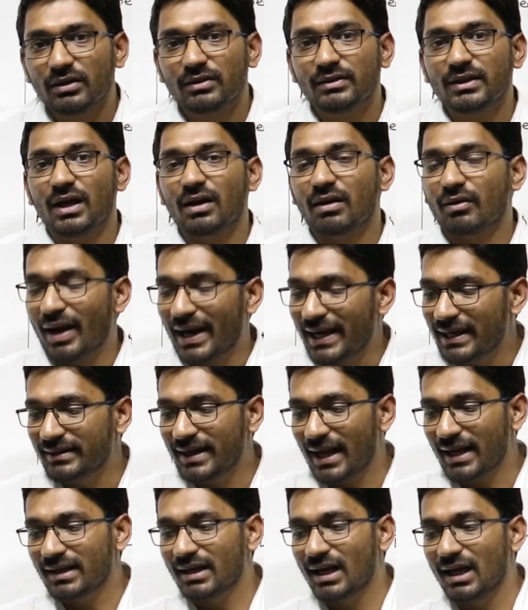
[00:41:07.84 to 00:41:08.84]
the right
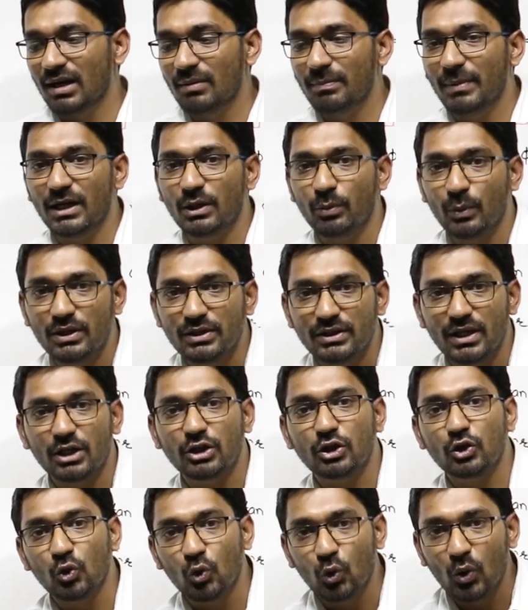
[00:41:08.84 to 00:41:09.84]
angle between the
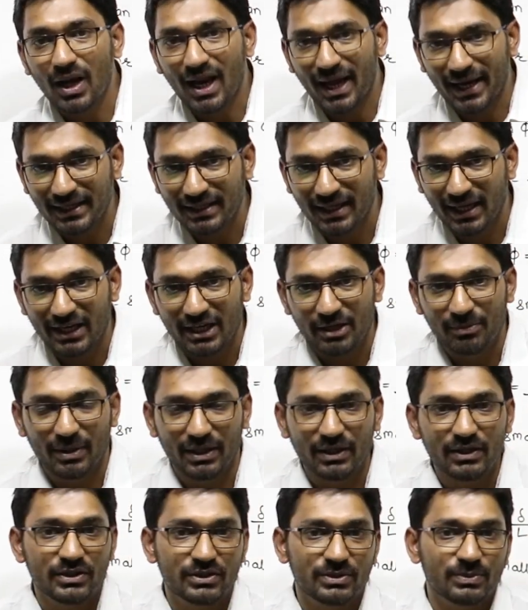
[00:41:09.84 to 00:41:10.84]
two line
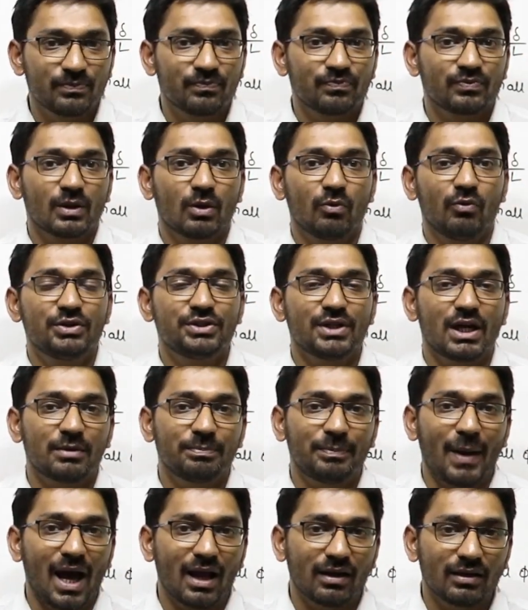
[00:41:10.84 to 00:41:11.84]
elements which are
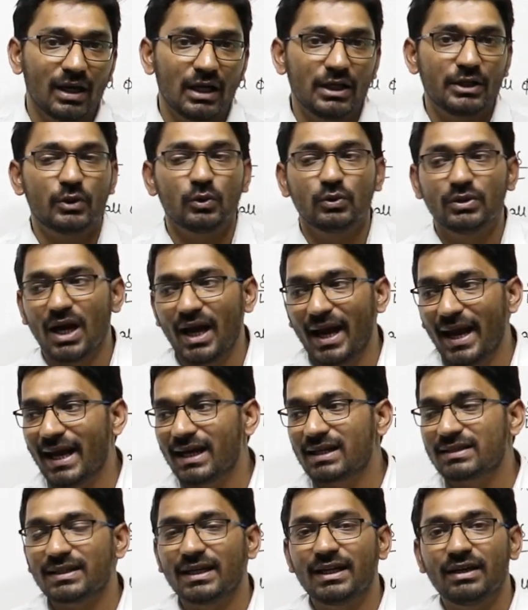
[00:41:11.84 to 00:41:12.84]
parallel to the
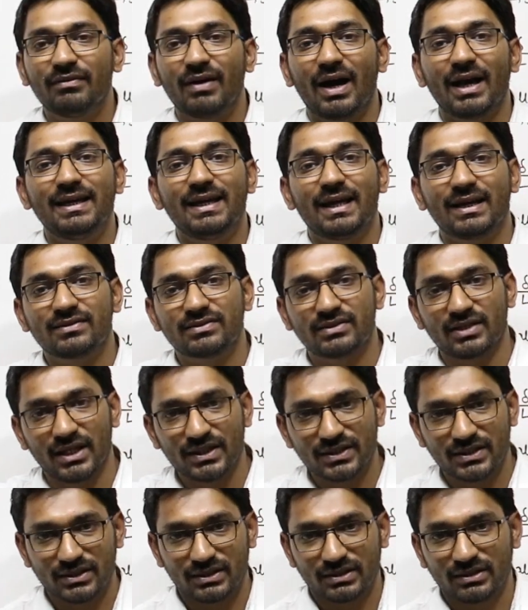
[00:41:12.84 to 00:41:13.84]
x and y
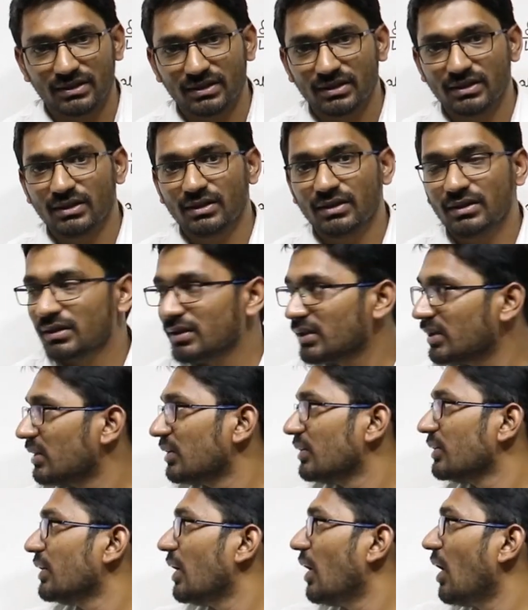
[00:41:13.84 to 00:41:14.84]
axis
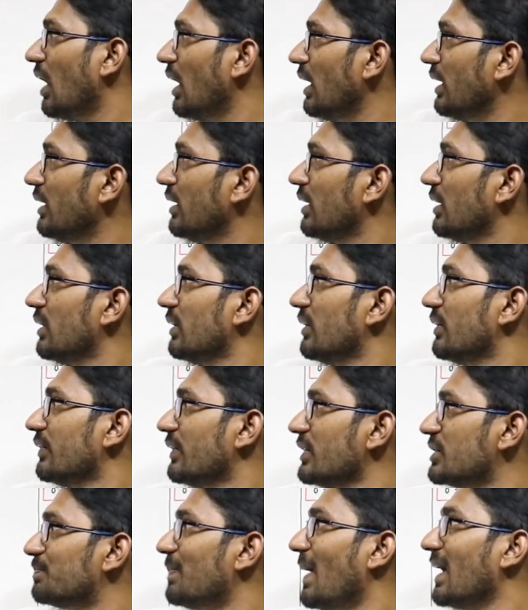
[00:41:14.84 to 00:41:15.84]
or
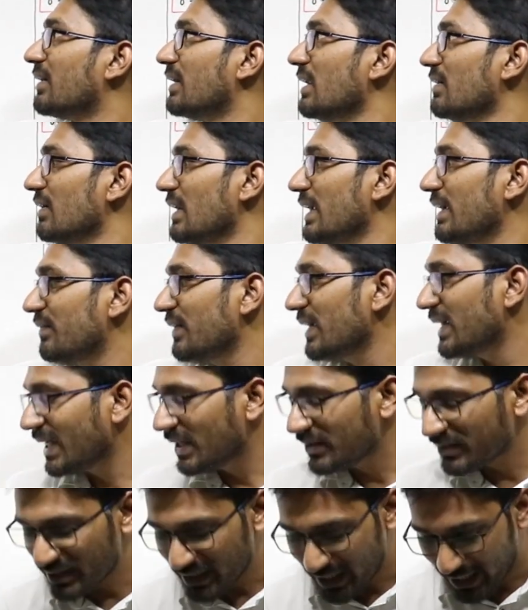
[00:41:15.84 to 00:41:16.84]
respectively. We
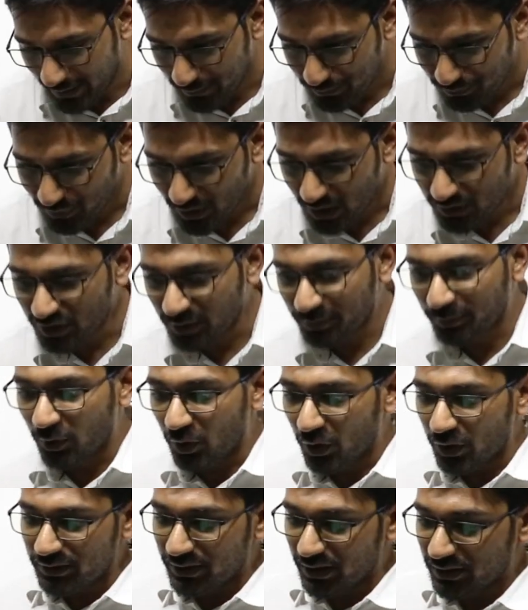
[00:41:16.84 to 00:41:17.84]
can say,
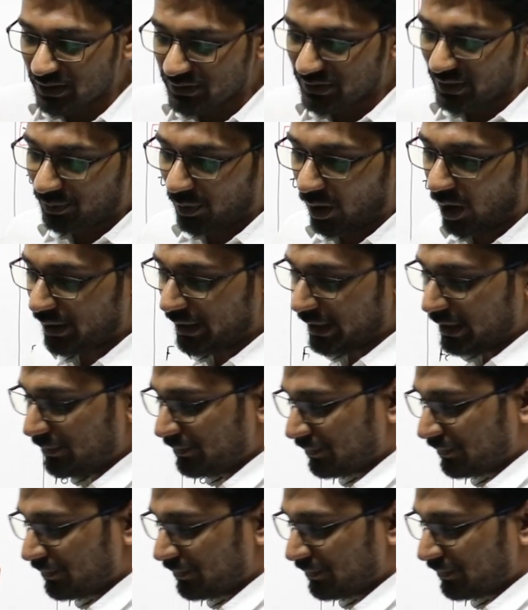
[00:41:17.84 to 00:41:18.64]
suppose this is a body.